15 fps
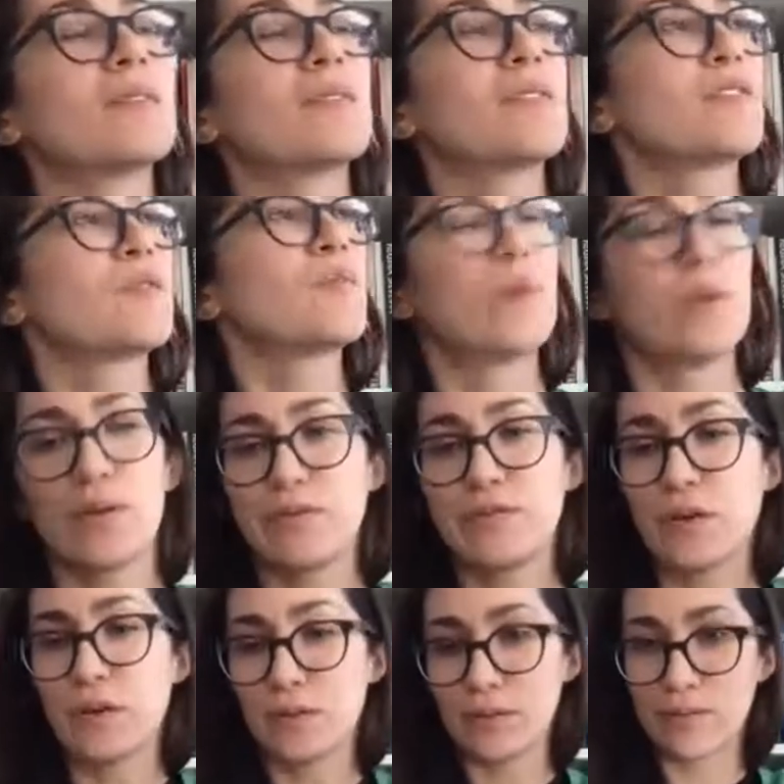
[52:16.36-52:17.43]
this
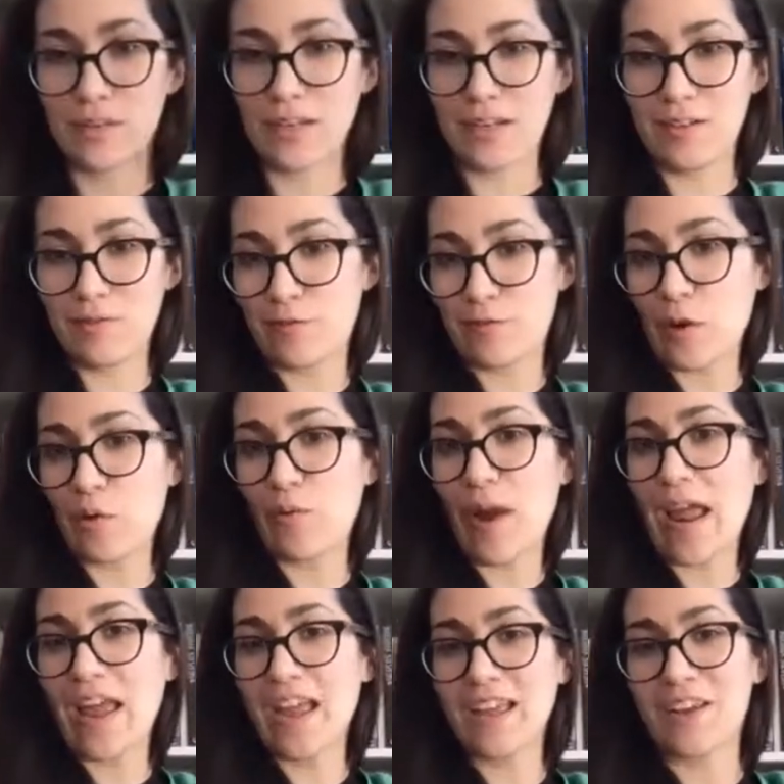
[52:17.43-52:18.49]
beautiful kind of
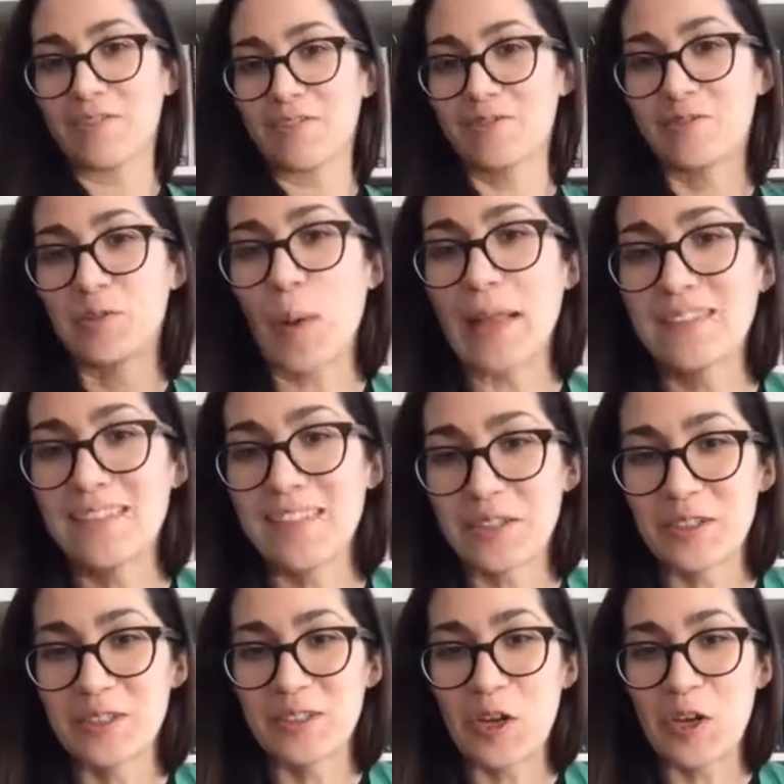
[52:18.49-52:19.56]
array of 20 or
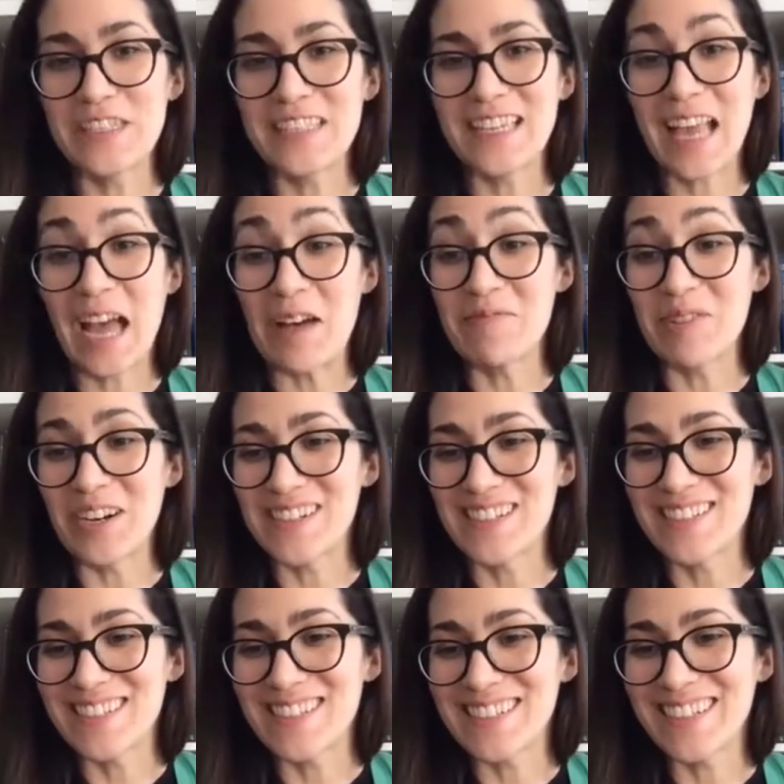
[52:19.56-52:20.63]
30
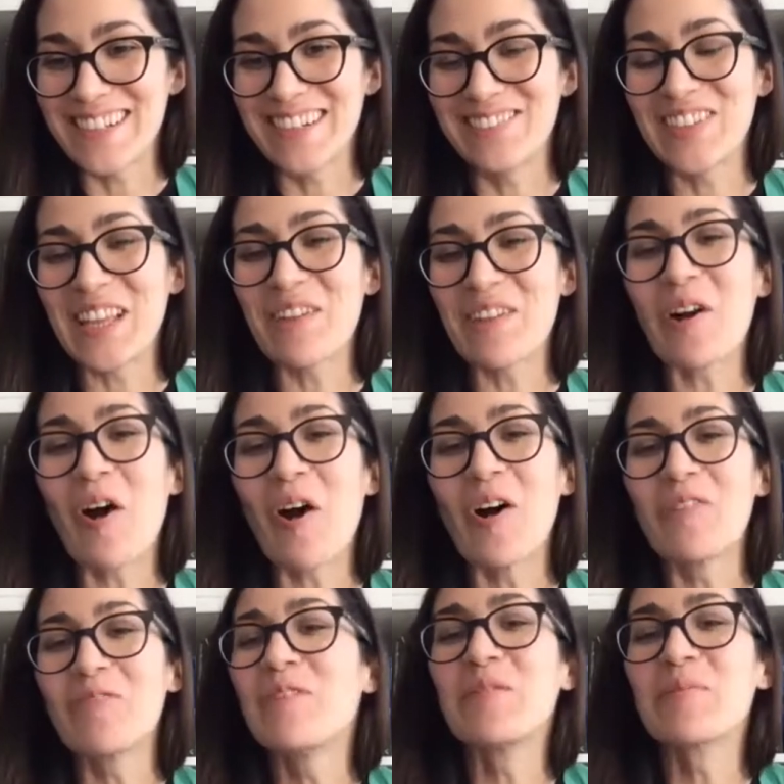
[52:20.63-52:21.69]
cameras, uh, but they were all
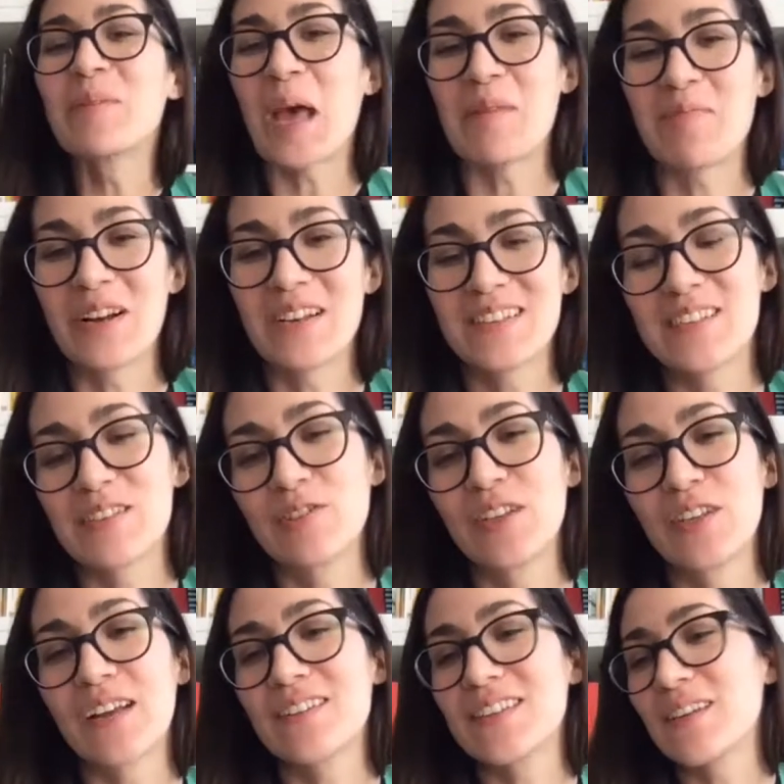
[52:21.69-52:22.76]
film cameras. So
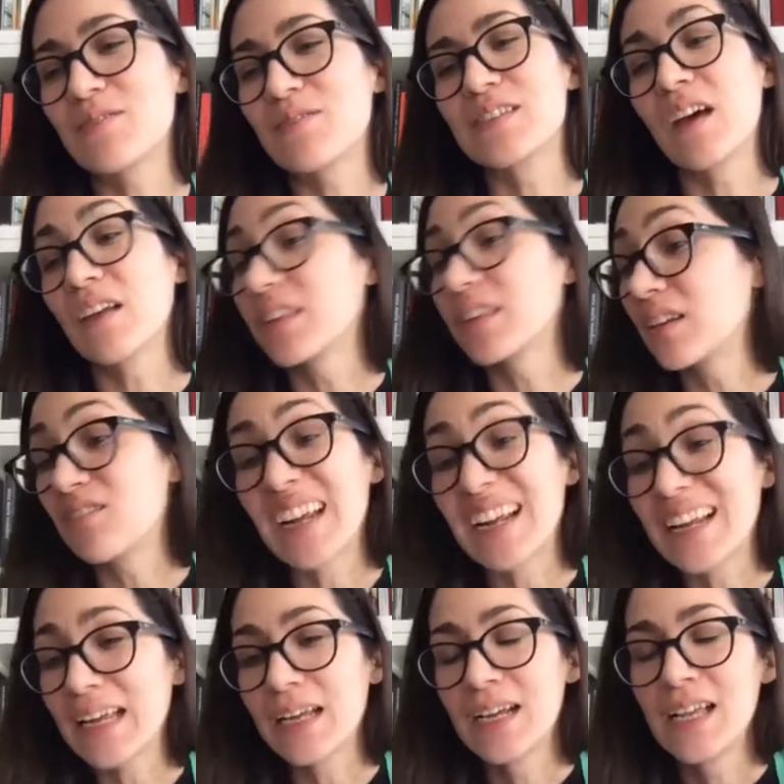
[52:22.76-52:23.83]
there, there was nothing
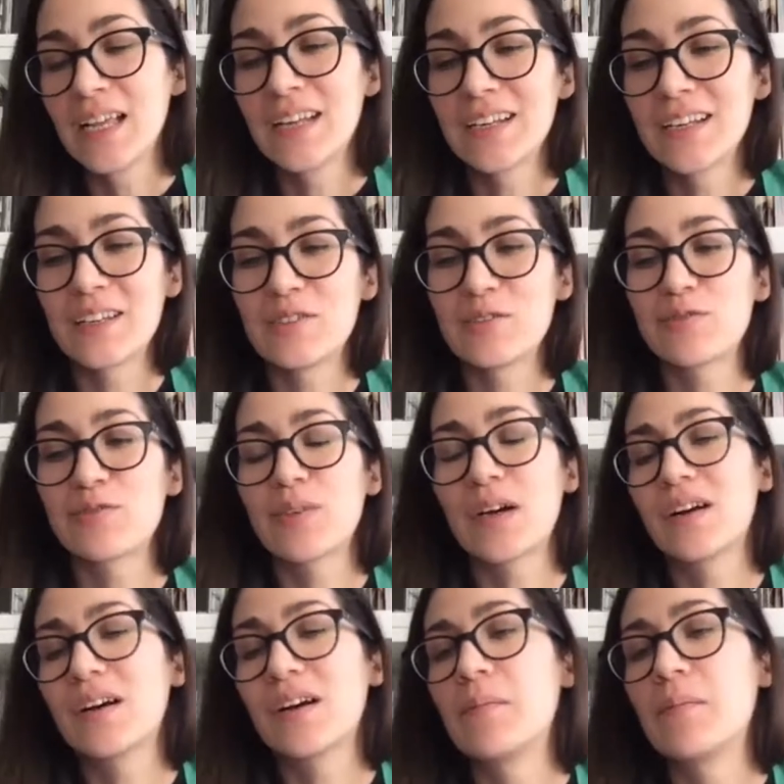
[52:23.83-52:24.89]
really kind of
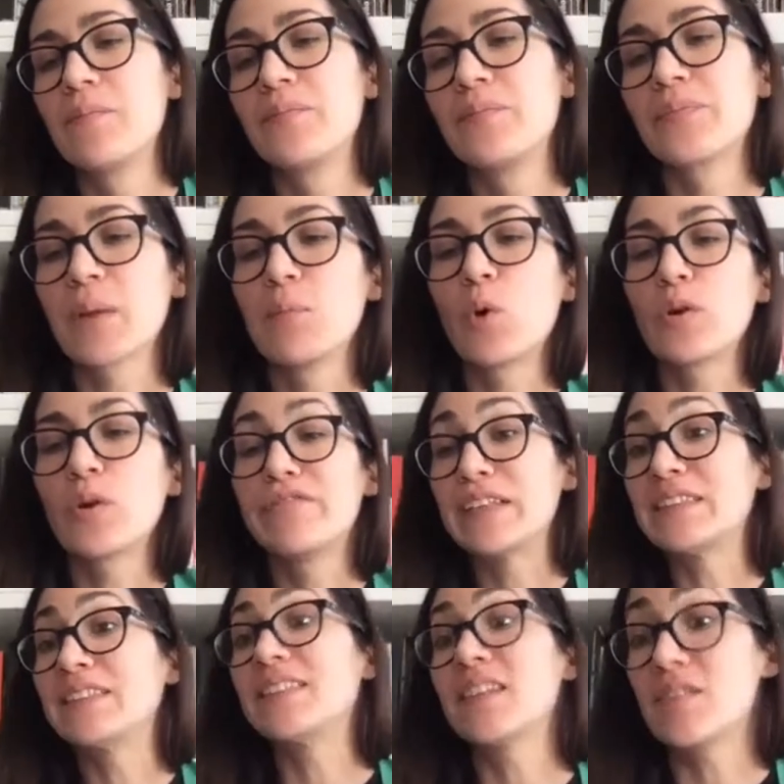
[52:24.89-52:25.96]
um, more
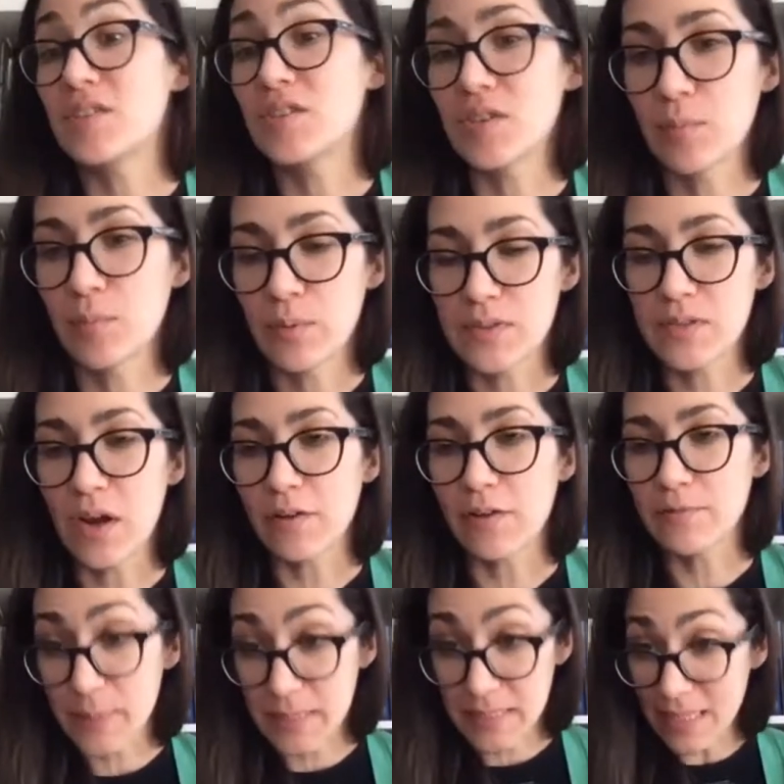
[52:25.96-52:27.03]
vintage preserved.
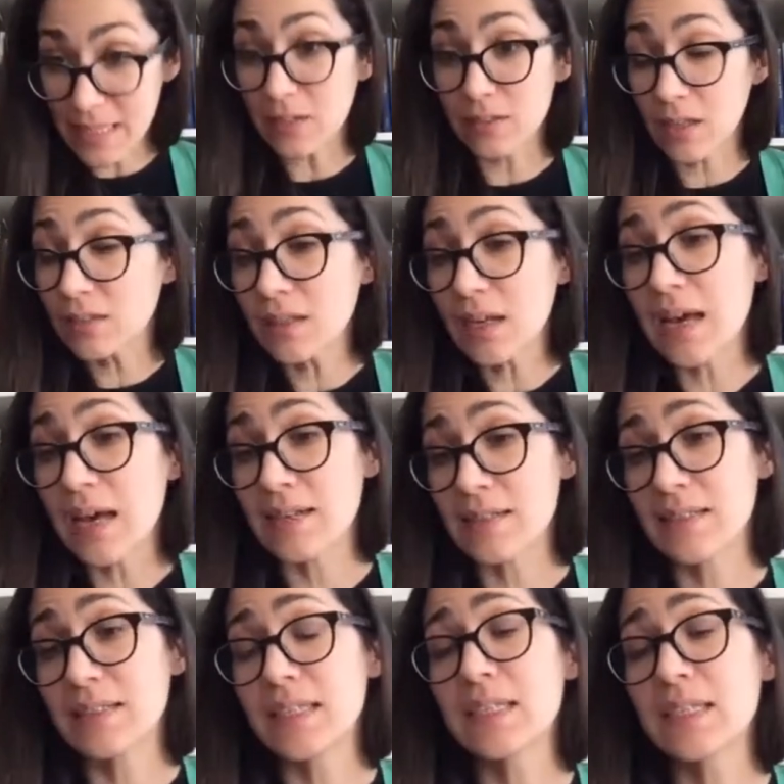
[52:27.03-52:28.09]
But still, nonetheless,
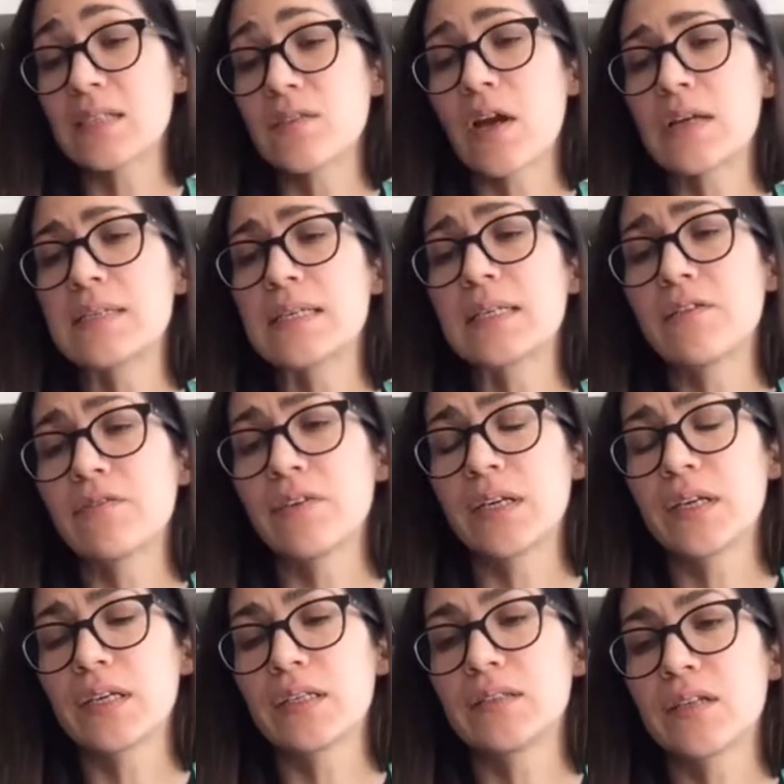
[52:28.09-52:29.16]
I think it's very
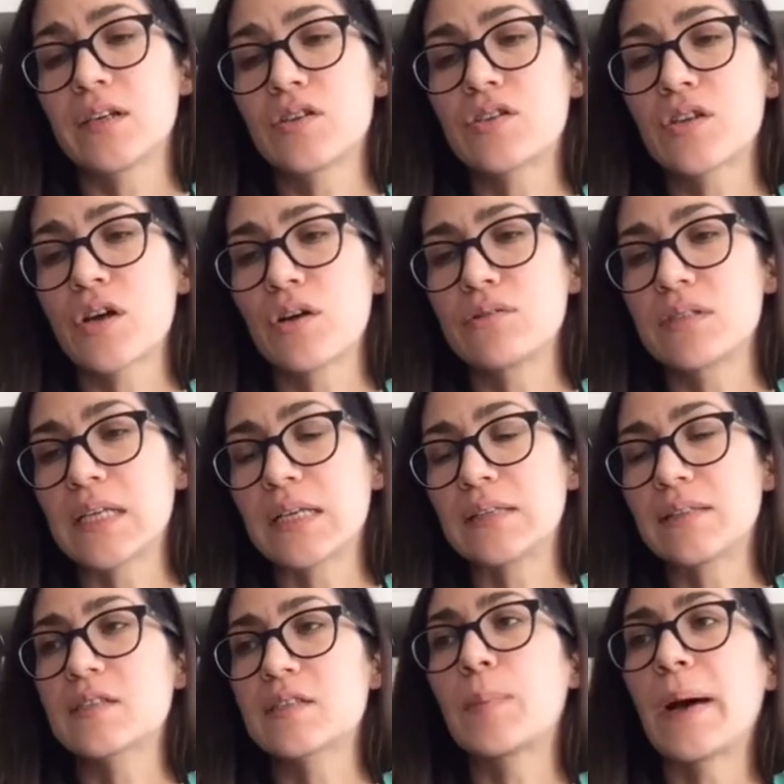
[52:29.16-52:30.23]
significant. And it shows that
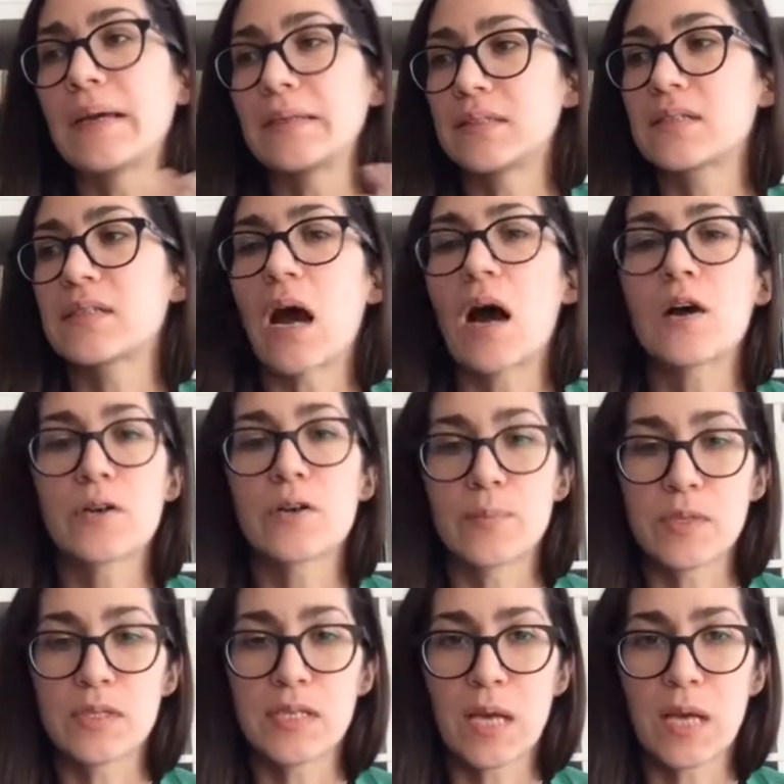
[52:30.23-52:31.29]
despite this outer
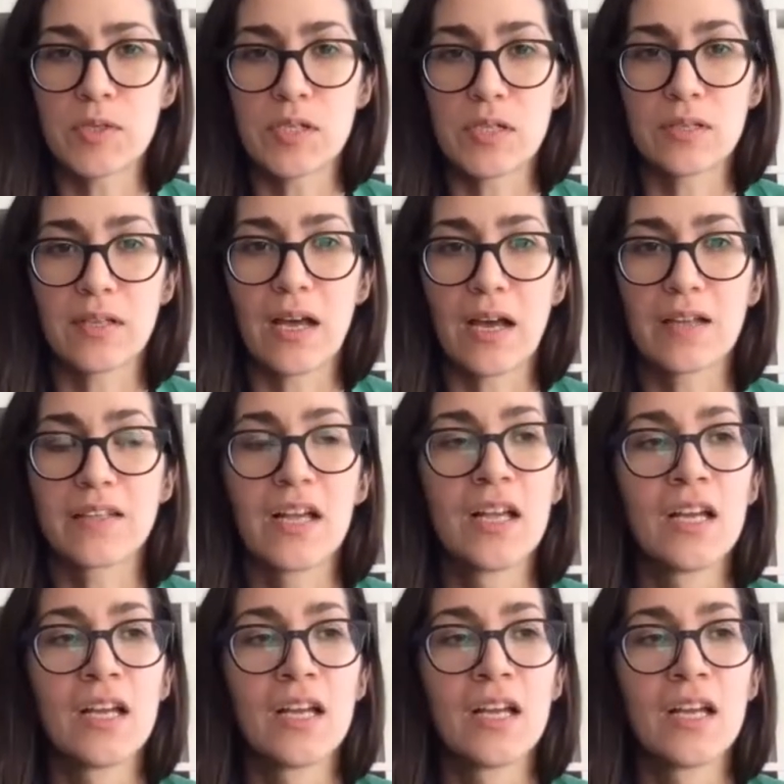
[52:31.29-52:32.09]
perception that,